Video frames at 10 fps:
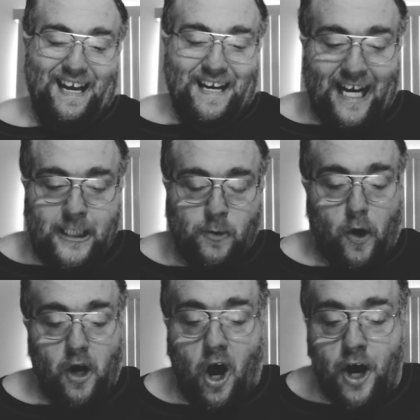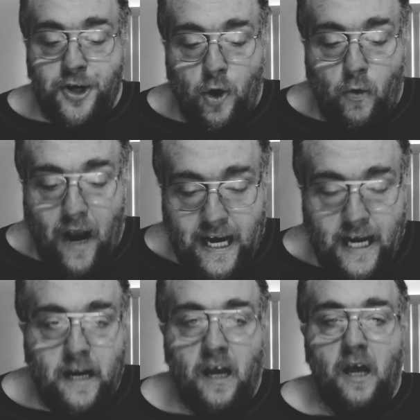Next one,
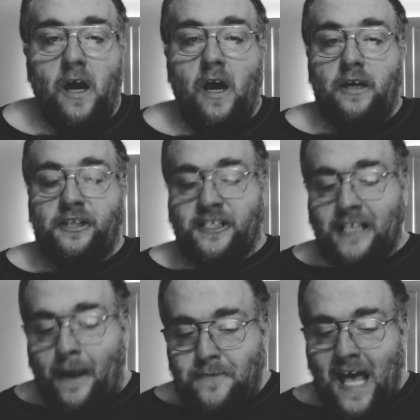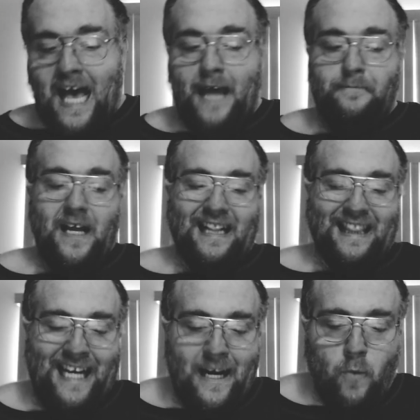underrated, slept on,
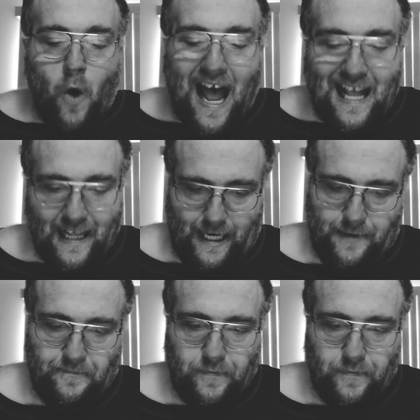Liam Wiley,